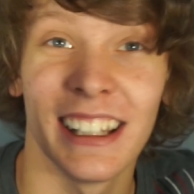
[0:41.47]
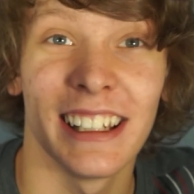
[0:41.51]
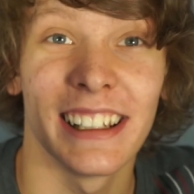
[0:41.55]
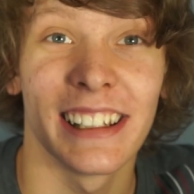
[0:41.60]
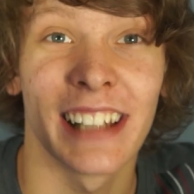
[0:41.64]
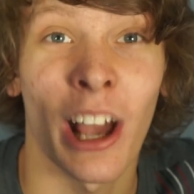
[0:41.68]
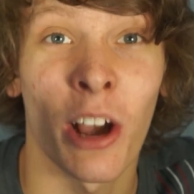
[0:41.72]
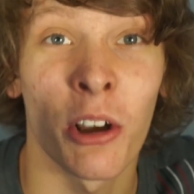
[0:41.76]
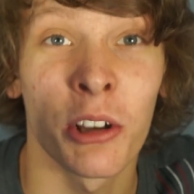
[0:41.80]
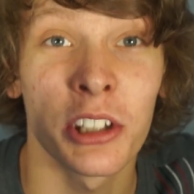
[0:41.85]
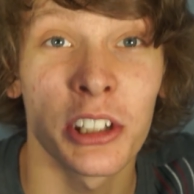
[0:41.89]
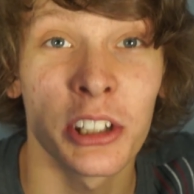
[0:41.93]

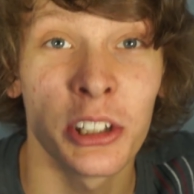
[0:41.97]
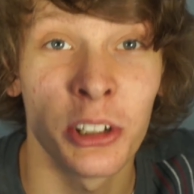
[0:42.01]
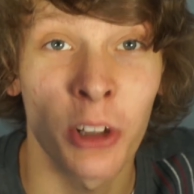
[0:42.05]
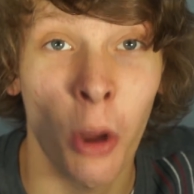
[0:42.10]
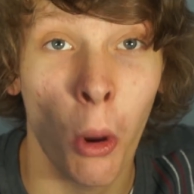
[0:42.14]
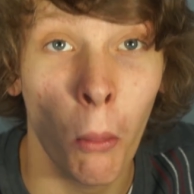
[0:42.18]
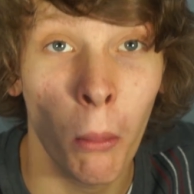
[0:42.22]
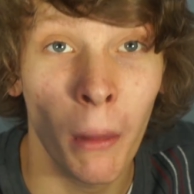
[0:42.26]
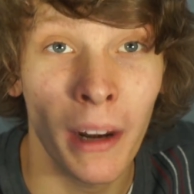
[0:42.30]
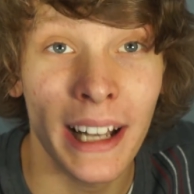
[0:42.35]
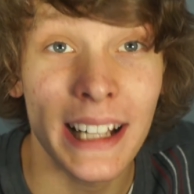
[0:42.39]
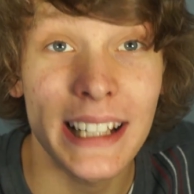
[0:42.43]
Now, you know
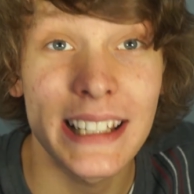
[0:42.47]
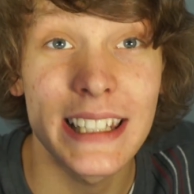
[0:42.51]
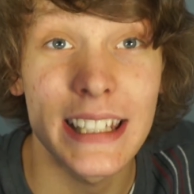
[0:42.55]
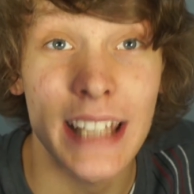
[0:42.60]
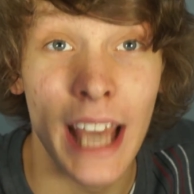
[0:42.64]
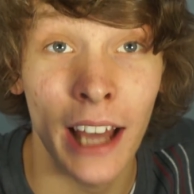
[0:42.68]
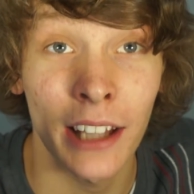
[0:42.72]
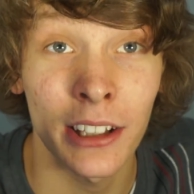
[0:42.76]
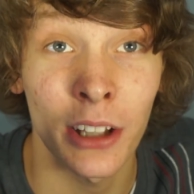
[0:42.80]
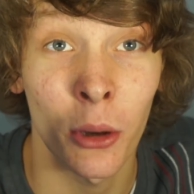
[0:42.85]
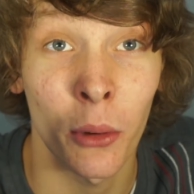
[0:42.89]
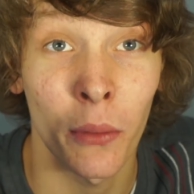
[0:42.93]
when it's
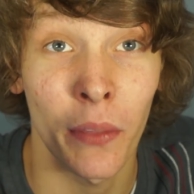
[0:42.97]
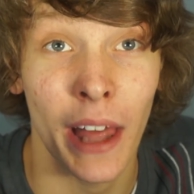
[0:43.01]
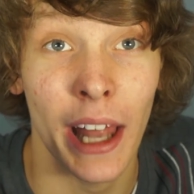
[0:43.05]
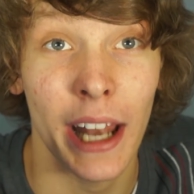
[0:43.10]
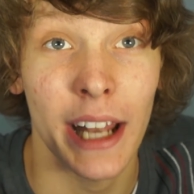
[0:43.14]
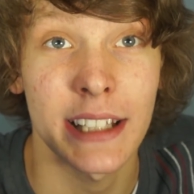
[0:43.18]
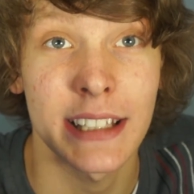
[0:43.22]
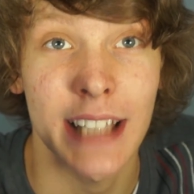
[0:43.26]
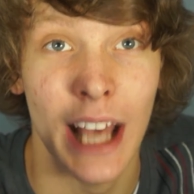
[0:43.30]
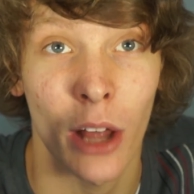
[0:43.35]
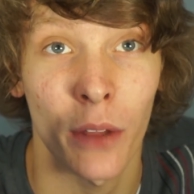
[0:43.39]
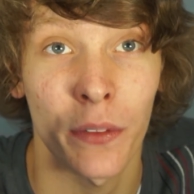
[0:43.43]
yellow that
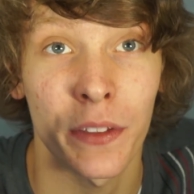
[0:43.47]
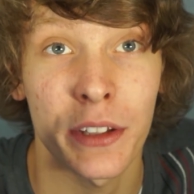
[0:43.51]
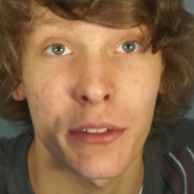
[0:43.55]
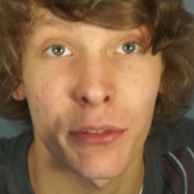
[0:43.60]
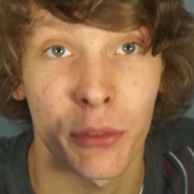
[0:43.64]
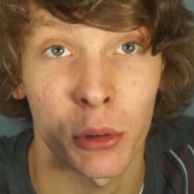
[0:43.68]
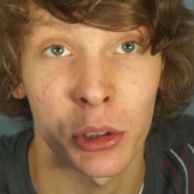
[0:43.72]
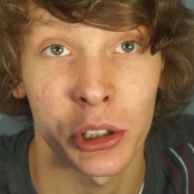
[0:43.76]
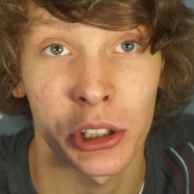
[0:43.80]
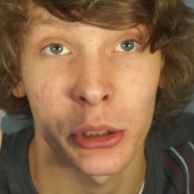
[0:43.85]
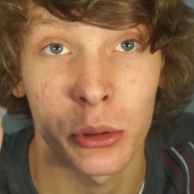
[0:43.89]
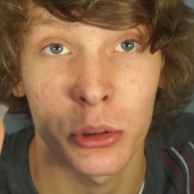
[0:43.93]
it's healthy
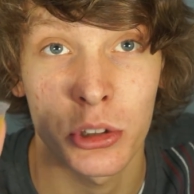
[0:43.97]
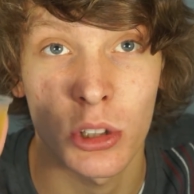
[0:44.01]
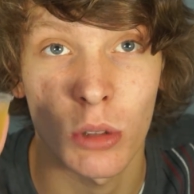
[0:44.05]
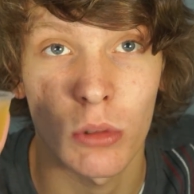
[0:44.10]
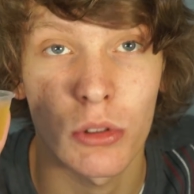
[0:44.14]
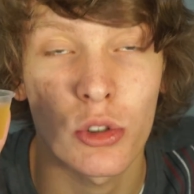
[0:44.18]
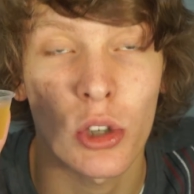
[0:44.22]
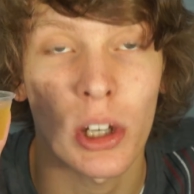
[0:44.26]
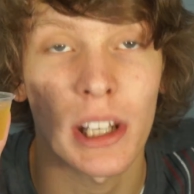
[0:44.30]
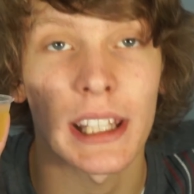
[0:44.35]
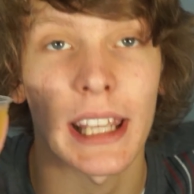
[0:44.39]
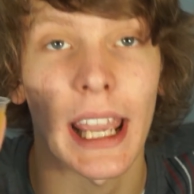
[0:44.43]
for you. So
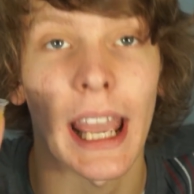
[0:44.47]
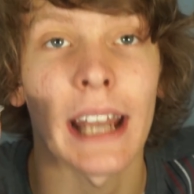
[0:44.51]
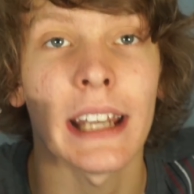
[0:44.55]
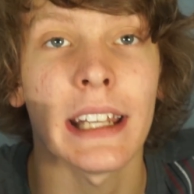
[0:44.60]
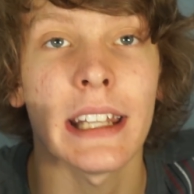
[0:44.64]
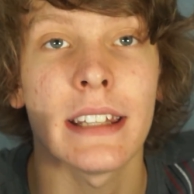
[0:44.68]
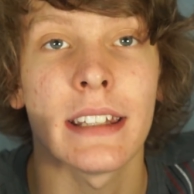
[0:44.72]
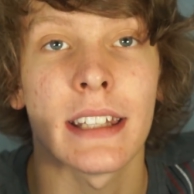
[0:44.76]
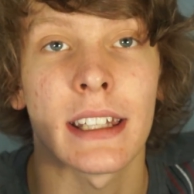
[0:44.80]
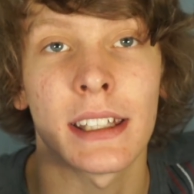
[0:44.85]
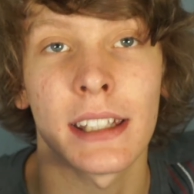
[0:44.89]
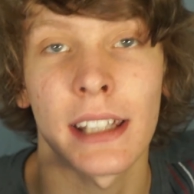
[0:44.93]
drink
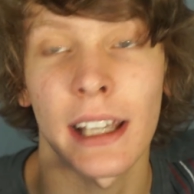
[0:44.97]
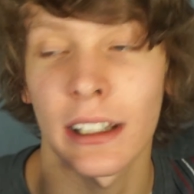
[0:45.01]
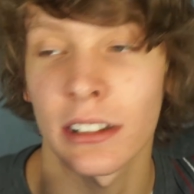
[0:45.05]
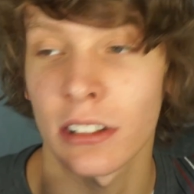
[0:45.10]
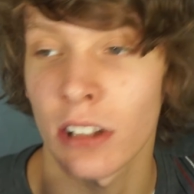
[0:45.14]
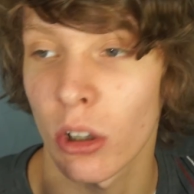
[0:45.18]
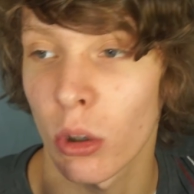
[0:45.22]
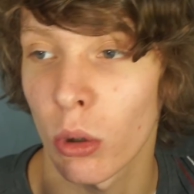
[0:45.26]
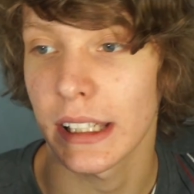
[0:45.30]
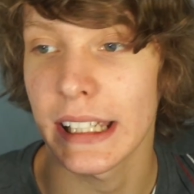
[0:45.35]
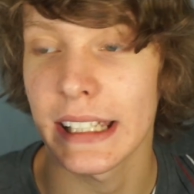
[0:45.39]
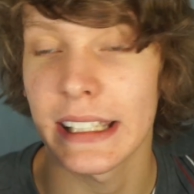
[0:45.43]
anything
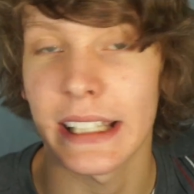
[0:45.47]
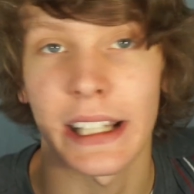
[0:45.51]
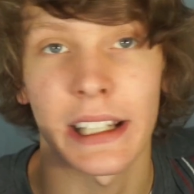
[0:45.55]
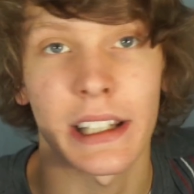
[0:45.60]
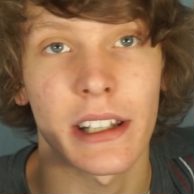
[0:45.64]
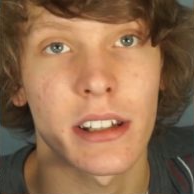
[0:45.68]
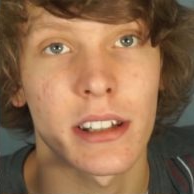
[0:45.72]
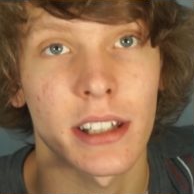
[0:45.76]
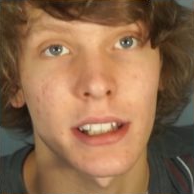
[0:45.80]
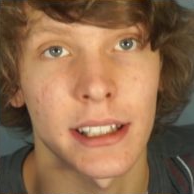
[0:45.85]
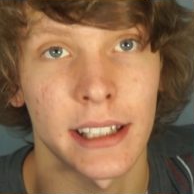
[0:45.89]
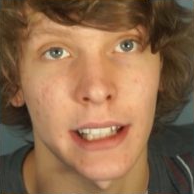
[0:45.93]
yellow, eat
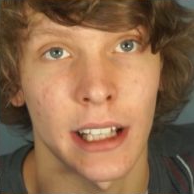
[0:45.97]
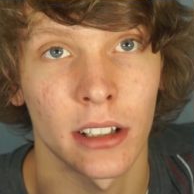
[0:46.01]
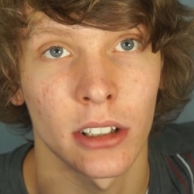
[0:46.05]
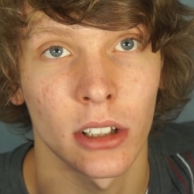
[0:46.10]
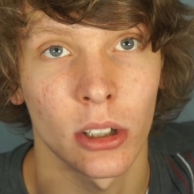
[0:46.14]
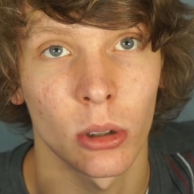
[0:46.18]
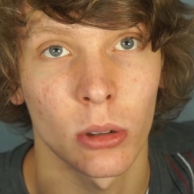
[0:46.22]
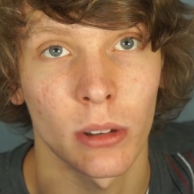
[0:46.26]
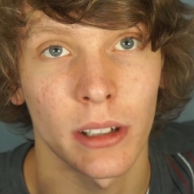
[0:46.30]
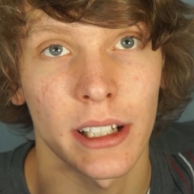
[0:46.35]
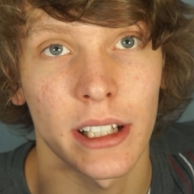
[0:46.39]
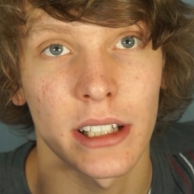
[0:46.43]
anything
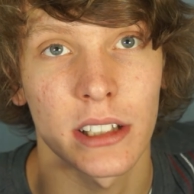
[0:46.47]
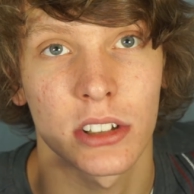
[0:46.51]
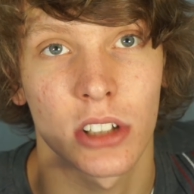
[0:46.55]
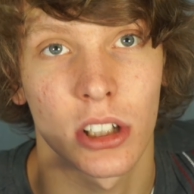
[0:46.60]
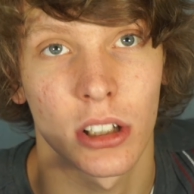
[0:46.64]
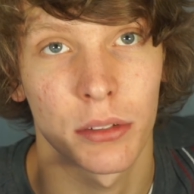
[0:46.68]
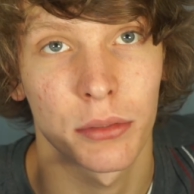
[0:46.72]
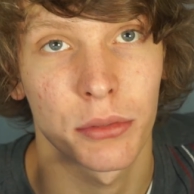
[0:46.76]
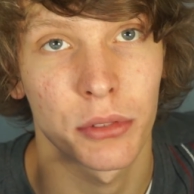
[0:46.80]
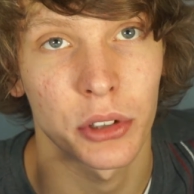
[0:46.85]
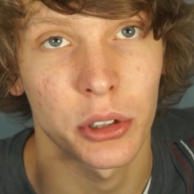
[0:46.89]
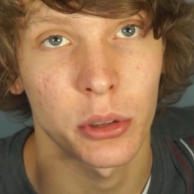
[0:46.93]
yellow. It is
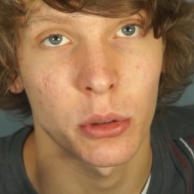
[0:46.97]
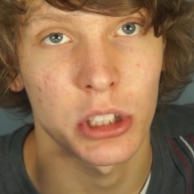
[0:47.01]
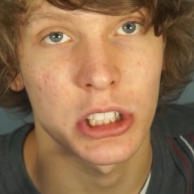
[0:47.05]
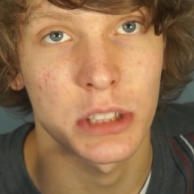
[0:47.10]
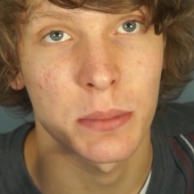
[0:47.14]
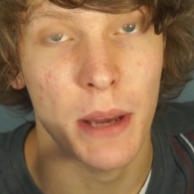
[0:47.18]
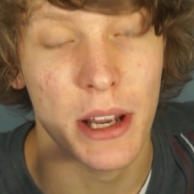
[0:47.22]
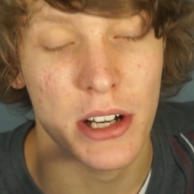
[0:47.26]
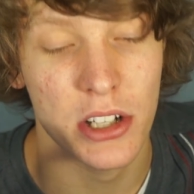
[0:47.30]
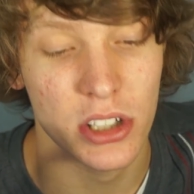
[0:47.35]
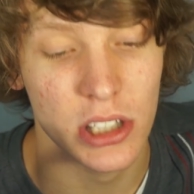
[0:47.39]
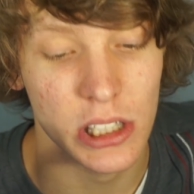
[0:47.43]
good for you,
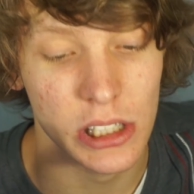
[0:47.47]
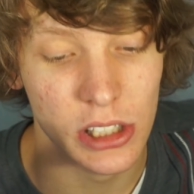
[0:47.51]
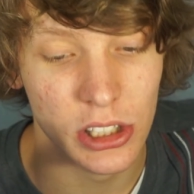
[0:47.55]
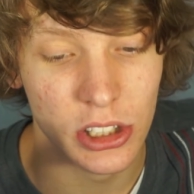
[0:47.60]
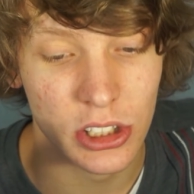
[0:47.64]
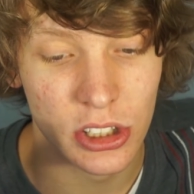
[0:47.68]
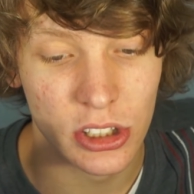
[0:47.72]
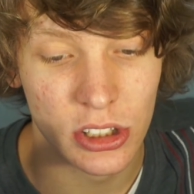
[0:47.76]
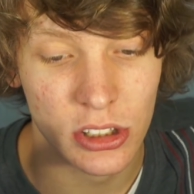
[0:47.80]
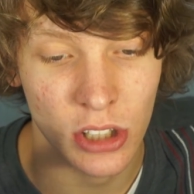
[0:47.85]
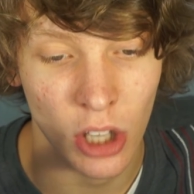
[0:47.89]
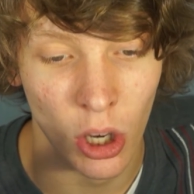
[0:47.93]
especially the
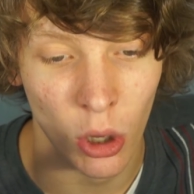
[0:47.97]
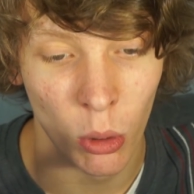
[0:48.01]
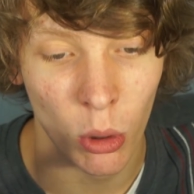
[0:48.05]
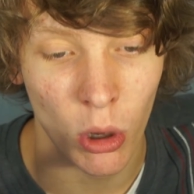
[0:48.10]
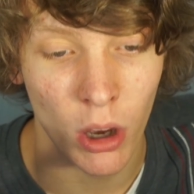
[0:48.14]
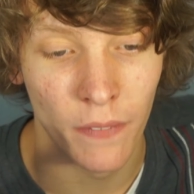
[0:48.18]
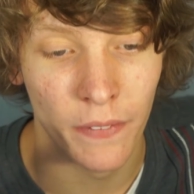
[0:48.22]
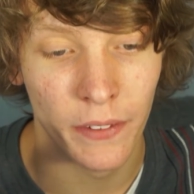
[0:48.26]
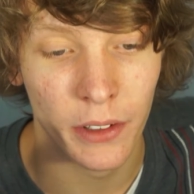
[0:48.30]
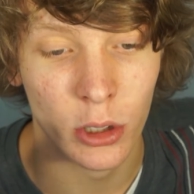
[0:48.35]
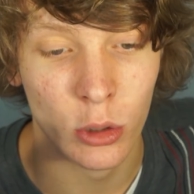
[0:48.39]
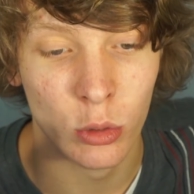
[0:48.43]
snow
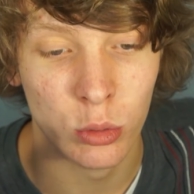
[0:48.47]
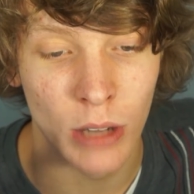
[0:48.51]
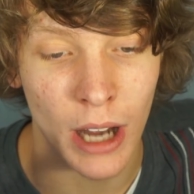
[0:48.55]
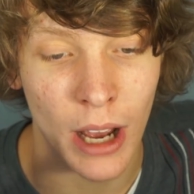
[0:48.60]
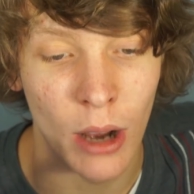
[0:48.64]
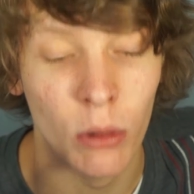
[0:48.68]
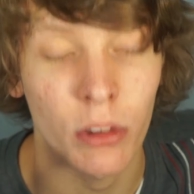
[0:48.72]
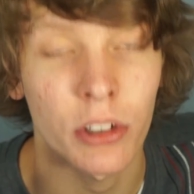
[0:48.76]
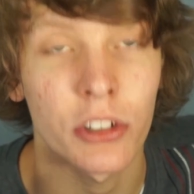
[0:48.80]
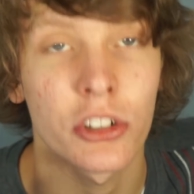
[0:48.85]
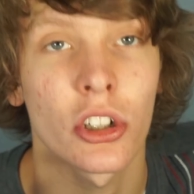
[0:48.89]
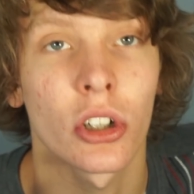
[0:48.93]
on the
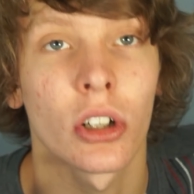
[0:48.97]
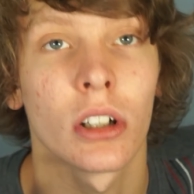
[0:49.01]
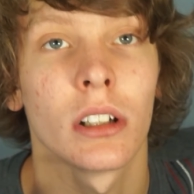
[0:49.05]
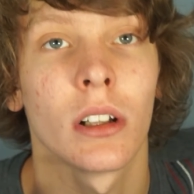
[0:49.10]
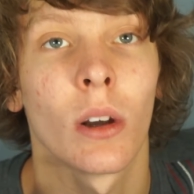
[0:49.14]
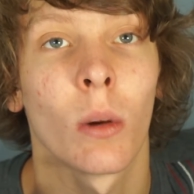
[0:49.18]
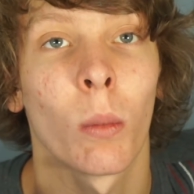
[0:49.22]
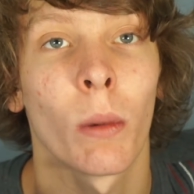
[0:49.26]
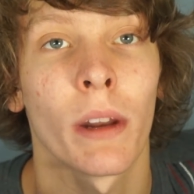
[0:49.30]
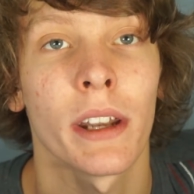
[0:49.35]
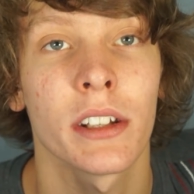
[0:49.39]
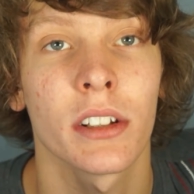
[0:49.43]
ground during
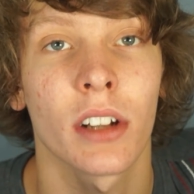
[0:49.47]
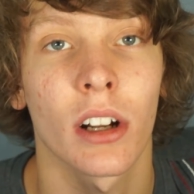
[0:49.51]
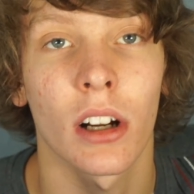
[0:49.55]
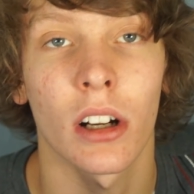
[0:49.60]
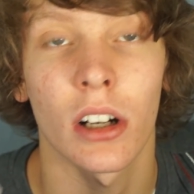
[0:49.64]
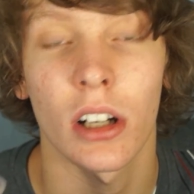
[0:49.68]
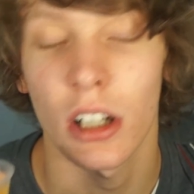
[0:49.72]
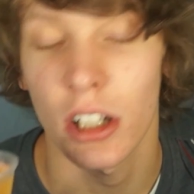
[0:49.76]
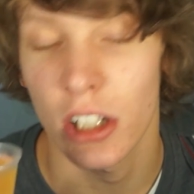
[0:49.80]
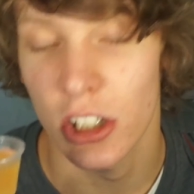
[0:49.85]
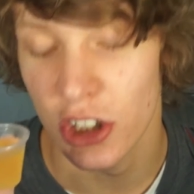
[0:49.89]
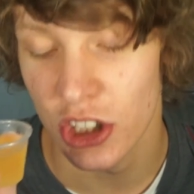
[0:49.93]
the winter.